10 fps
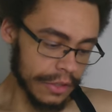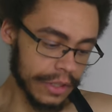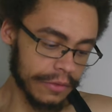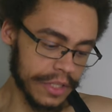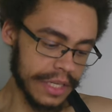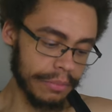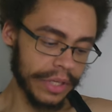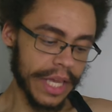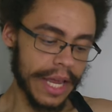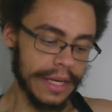You can
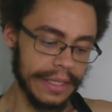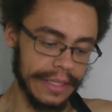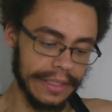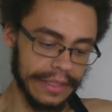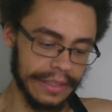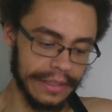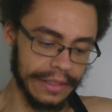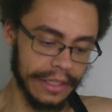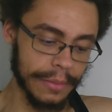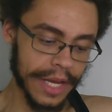reciprocate.
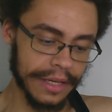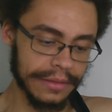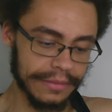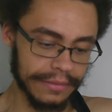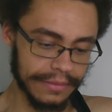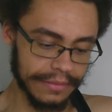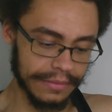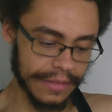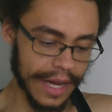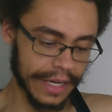You mean,
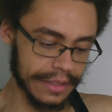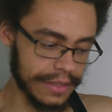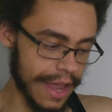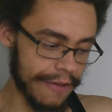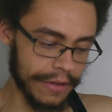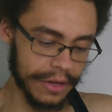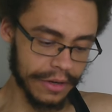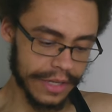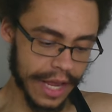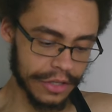I can siphon
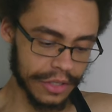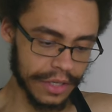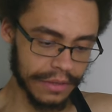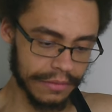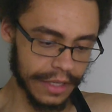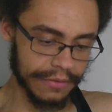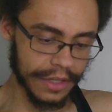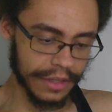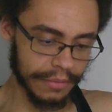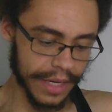your attention and give
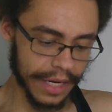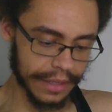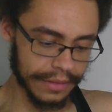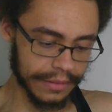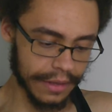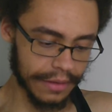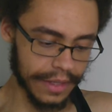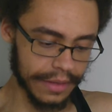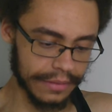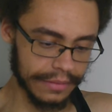nothing back other
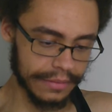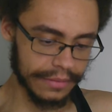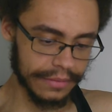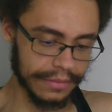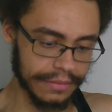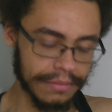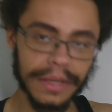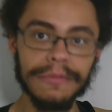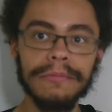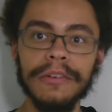than
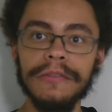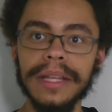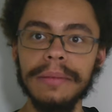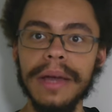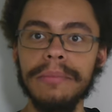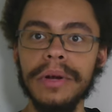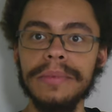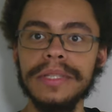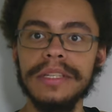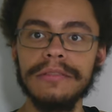me fulfilling my
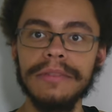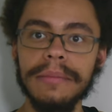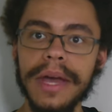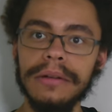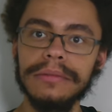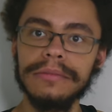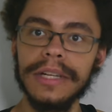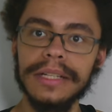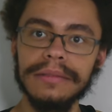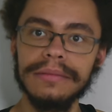purpose as a female,
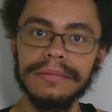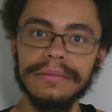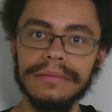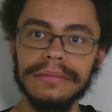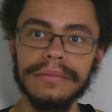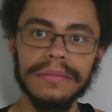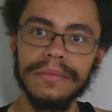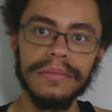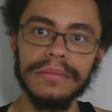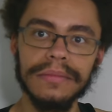right?
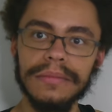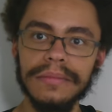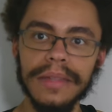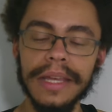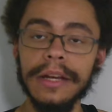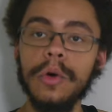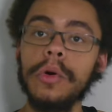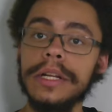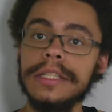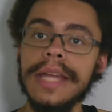In
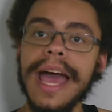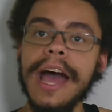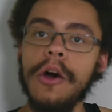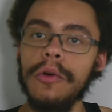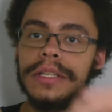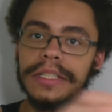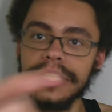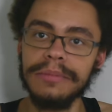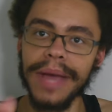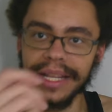accordance to how is
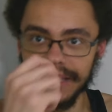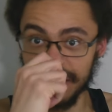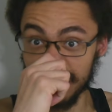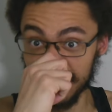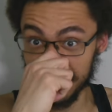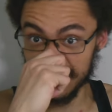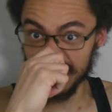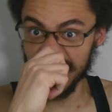expected, or at least,